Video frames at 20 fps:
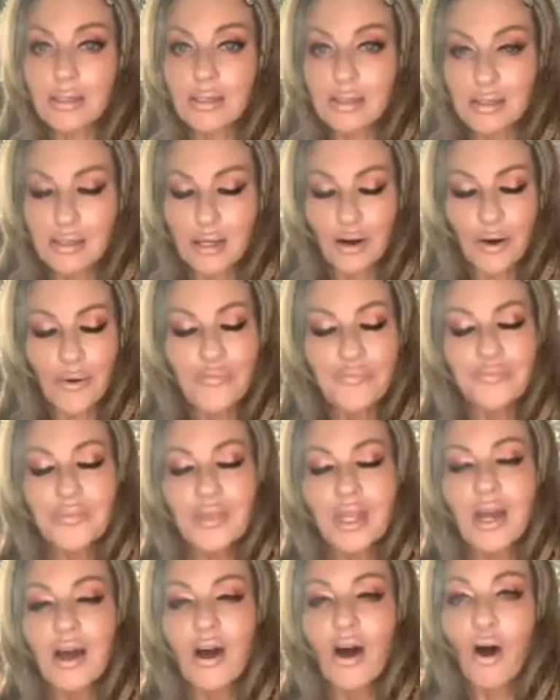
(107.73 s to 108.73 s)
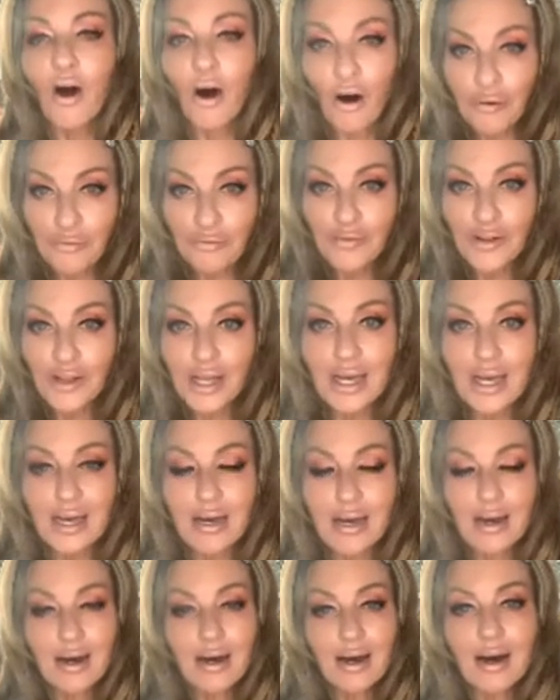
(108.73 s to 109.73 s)
So
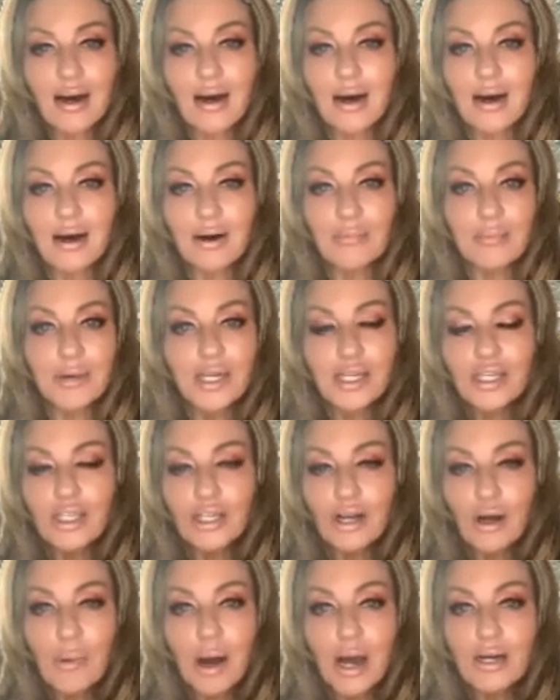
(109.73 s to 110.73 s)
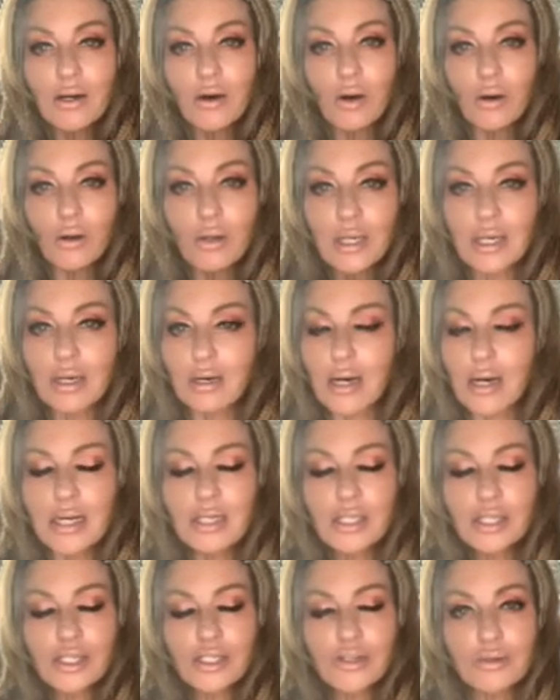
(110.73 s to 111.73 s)
hopefully, um, you know, my goal here, I
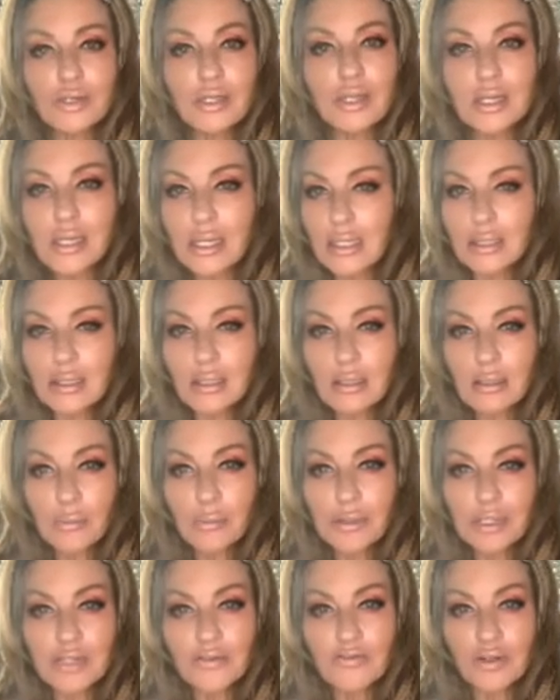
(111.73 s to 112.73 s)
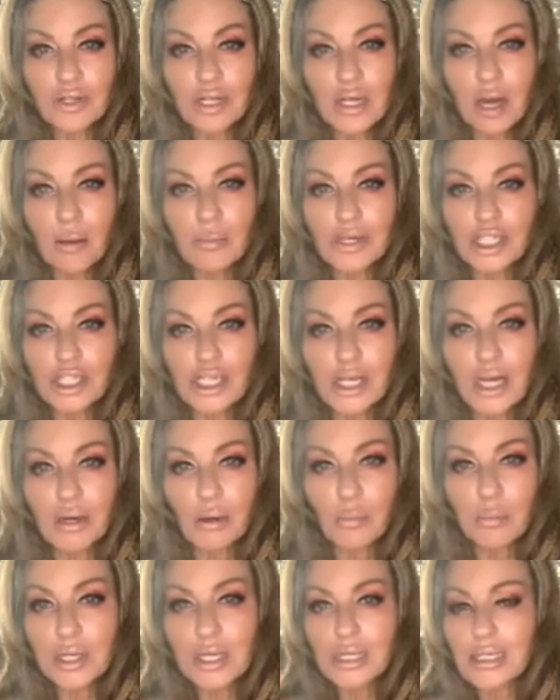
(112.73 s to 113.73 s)
just do things a little bit differently on my
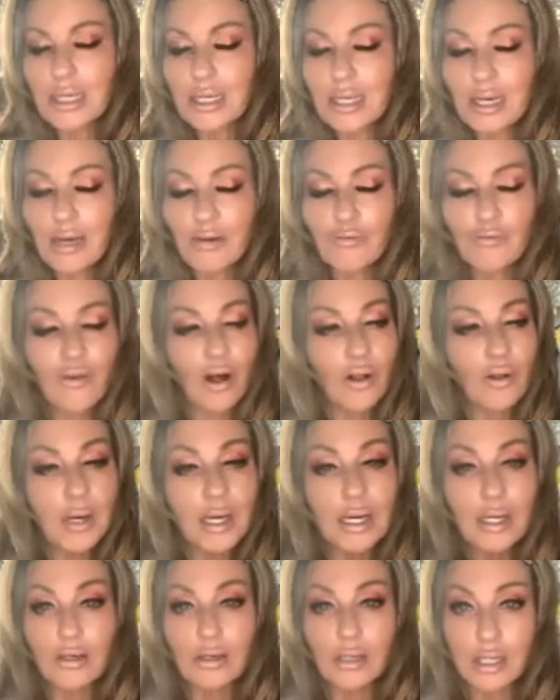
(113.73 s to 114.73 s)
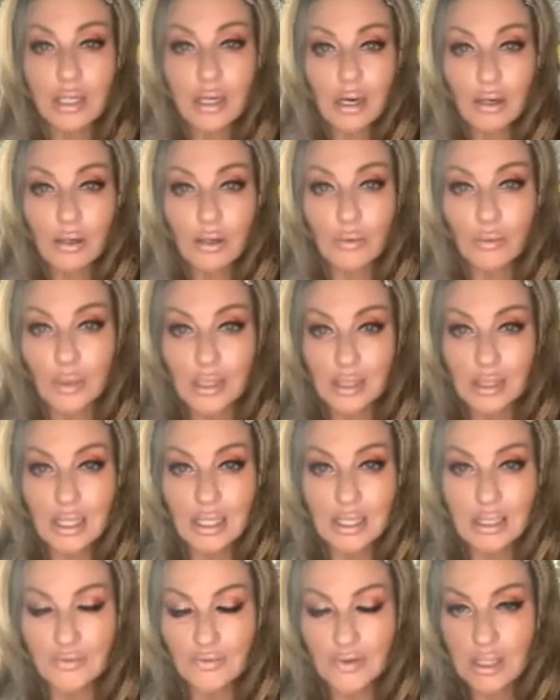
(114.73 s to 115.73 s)
channel because I can't follow a cookie cutter, one
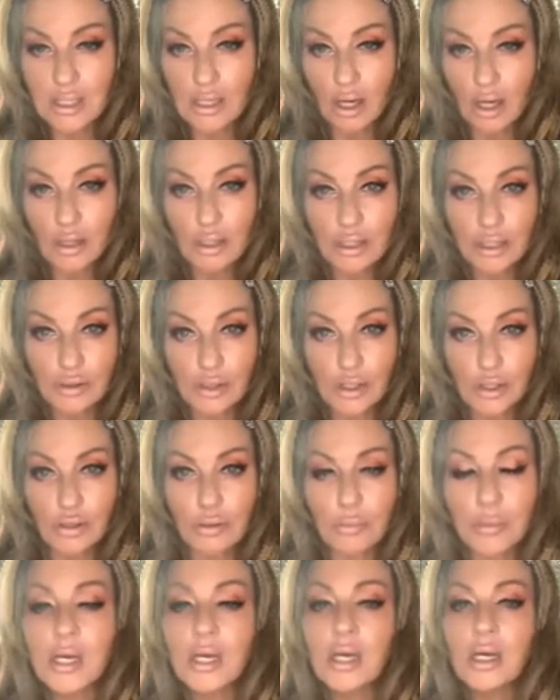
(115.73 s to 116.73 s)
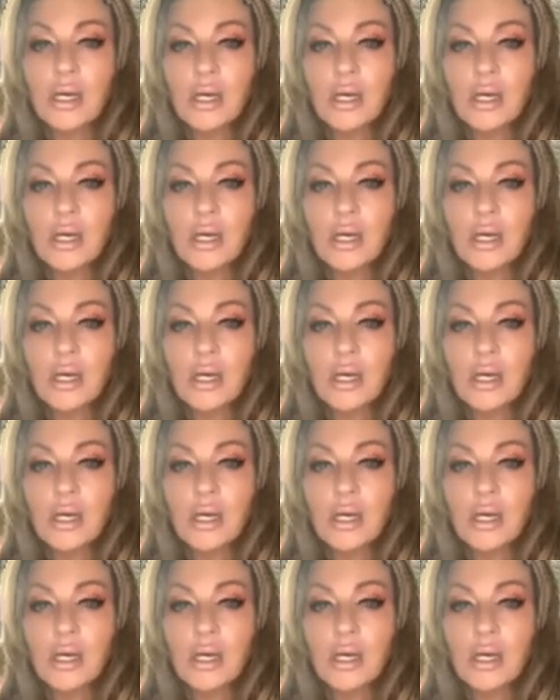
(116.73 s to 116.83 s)
size fits all YouTube